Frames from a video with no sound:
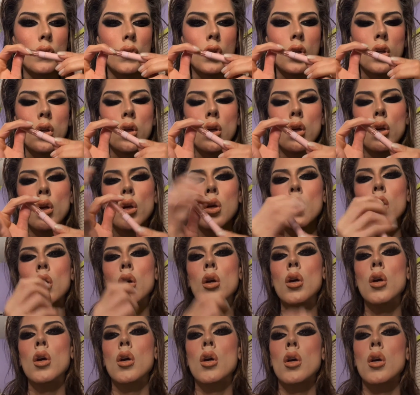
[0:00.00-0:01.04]
girl,
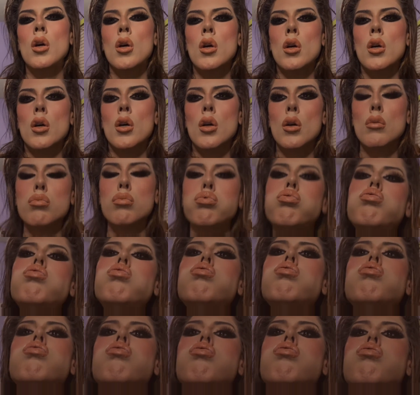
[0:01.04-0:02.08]
raise your hand or right now
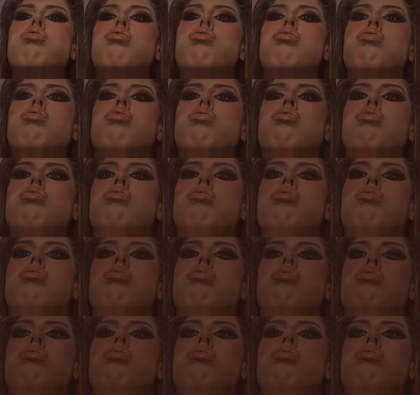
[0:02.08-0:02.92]
and give this